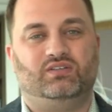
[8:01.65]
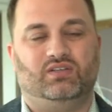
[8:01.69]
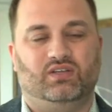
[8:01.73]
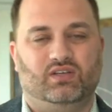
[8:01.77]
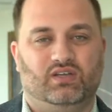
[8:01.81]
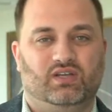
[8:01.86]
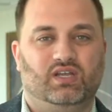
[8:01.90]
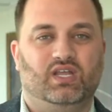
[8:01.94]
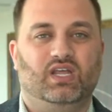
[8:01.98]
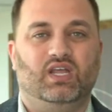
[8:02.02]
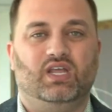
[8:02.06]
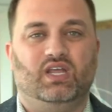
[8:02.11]

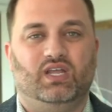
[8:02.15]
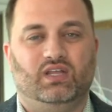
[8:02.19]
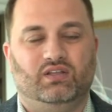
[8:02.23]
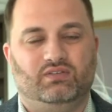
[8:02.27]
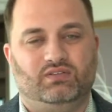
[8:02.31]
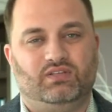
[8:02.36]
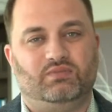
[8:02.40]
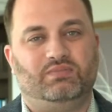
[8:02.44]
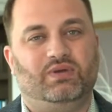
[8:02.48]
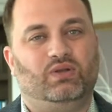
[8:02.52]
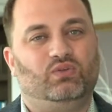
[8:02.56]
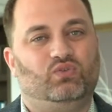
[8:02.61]
to
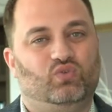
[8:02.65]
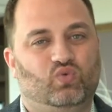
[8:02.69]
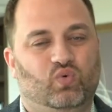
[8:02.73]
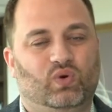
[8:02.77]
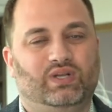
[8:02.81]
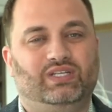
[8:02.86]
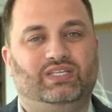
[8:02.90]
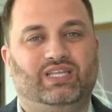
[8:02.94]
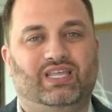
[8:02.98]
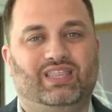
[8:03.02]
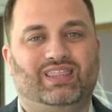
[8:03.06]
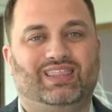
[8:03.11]
about
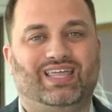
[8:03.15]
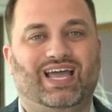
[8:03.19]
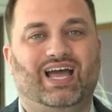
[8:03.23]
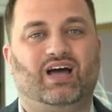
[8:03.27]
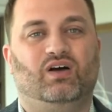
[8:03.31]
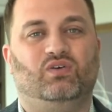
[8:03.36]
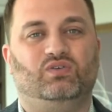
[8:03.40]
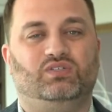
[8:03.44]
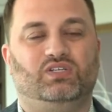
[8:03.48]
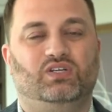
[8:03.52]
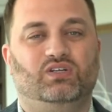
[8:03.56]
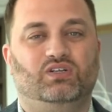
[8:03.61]

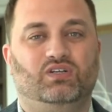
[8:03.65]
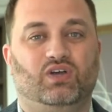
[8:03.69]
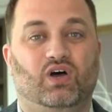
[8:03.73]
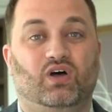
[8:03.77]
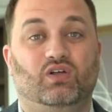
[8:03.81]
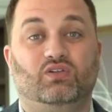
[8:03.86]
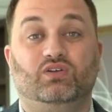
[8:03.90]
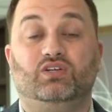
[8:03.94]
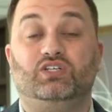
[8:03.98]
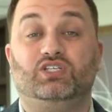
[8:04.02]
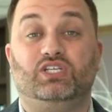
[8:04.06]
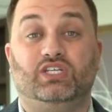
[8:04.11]

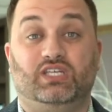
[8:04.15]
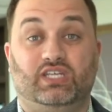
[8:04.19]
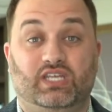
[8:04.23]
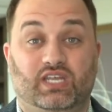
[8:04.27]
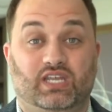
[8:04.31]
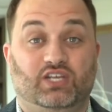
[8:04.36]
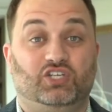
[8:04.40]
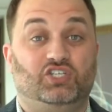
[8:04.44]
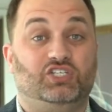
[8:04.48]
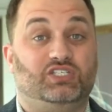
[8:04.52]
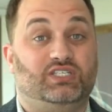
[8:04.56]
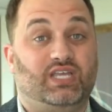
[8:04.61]
$20,000
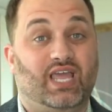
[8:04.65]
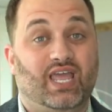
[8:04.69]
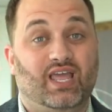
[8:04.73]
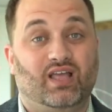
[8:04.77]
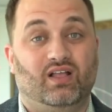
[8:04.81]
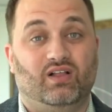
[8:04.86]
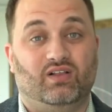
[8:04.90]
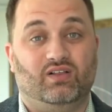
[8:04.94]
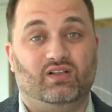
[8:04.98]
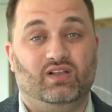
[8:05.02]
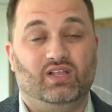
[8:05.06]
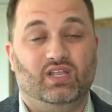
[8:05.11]
each
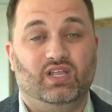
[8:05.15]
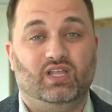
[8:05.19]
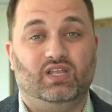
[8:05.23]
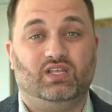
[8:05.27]
sale.